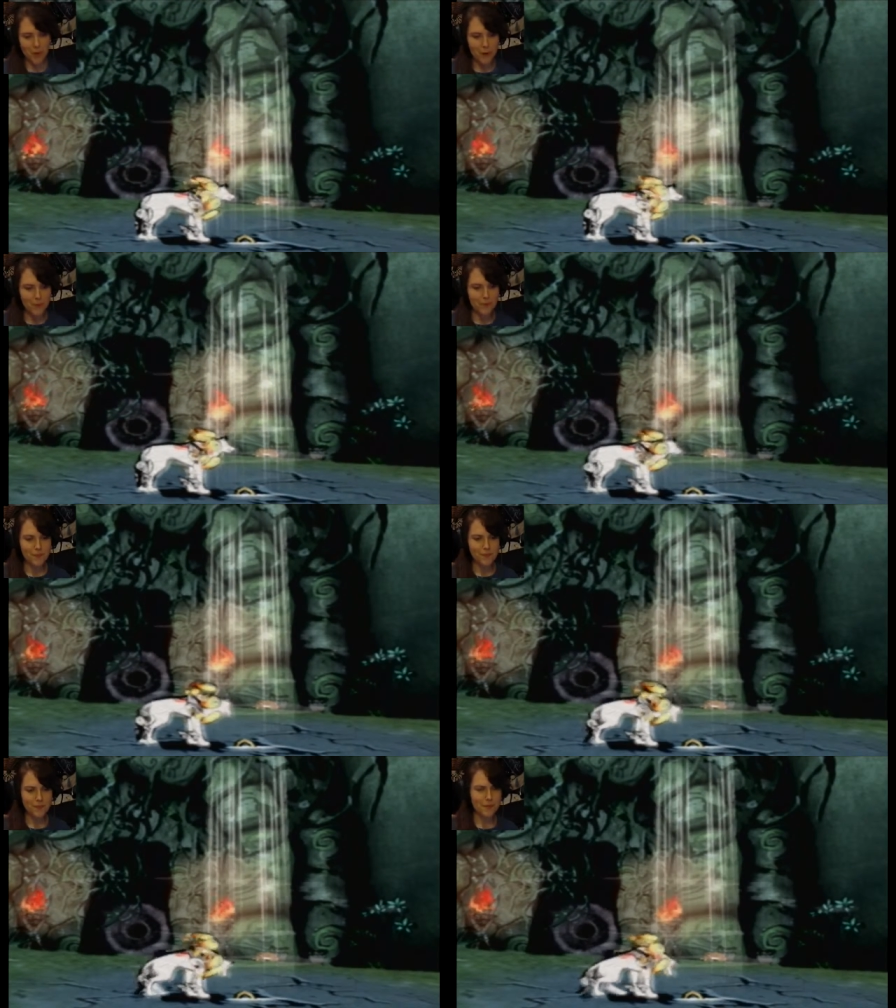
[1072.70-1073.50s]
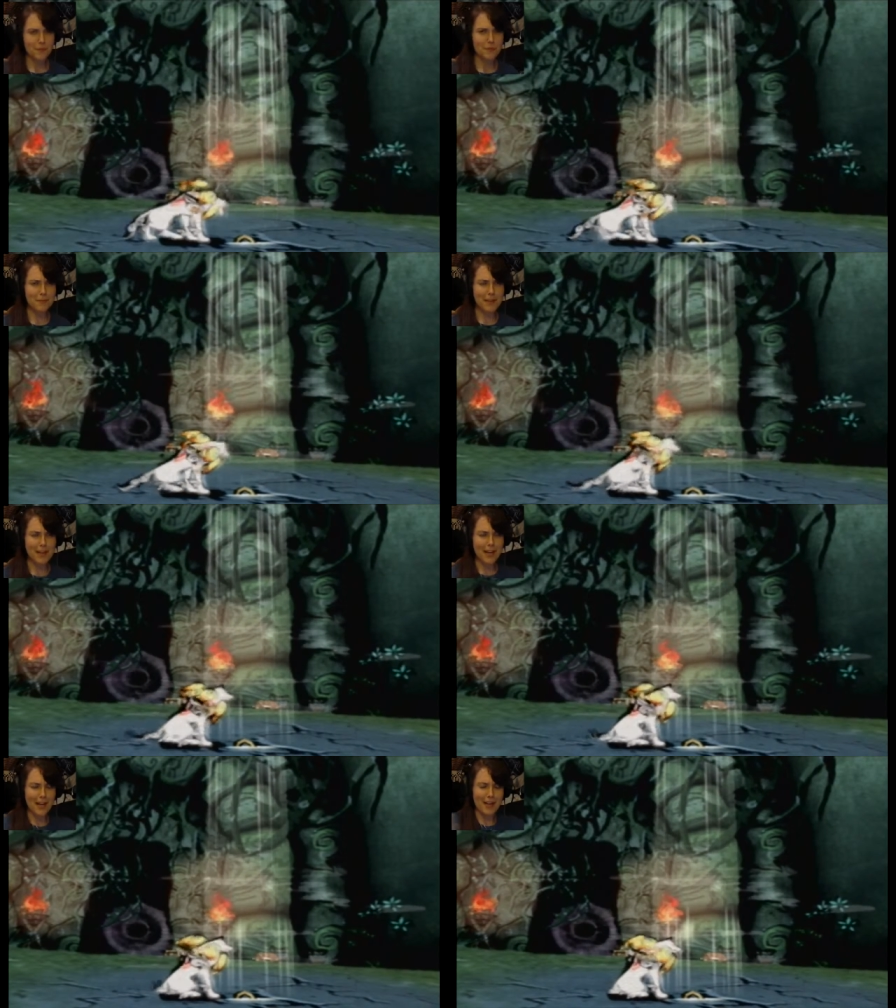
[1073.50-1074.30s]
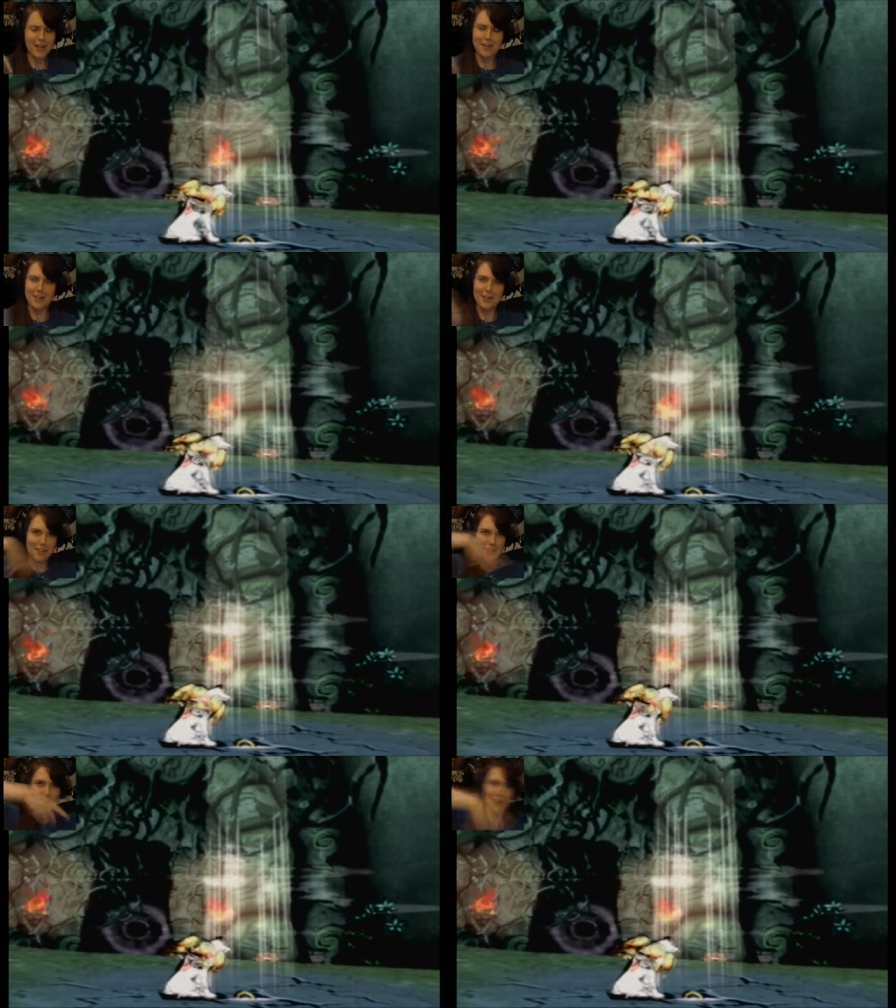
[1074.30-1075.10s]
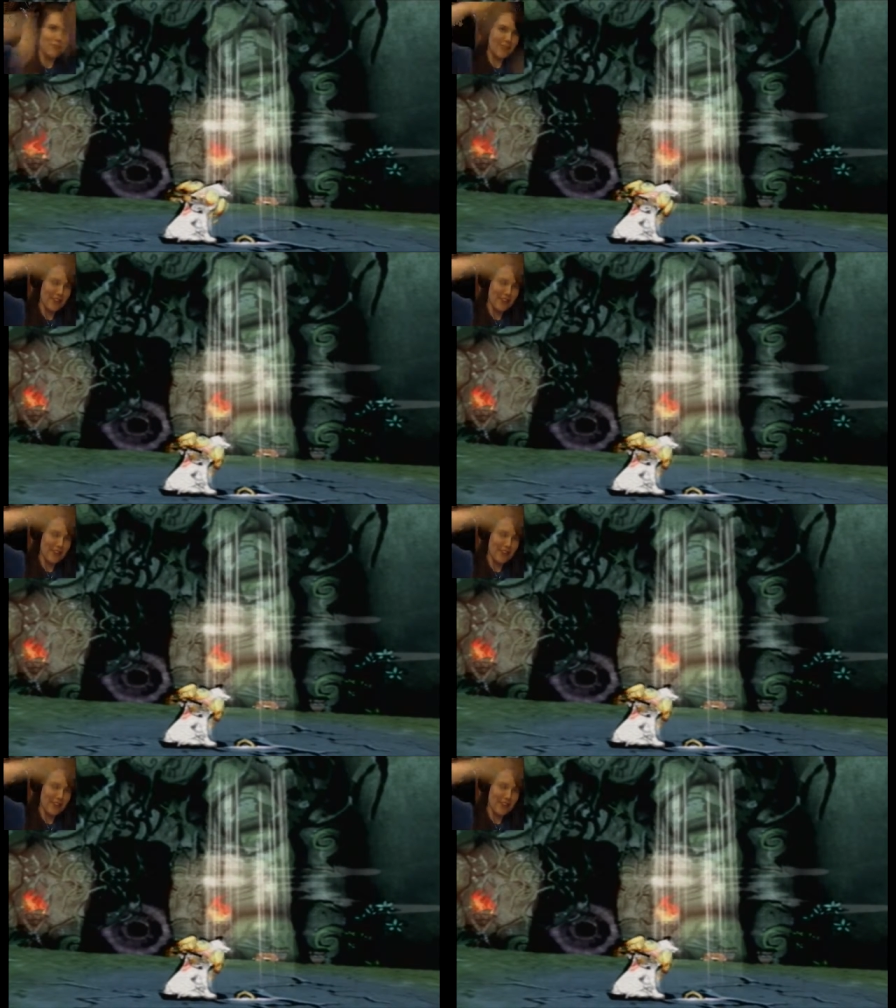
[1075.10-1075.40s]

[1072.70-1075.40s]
below and say your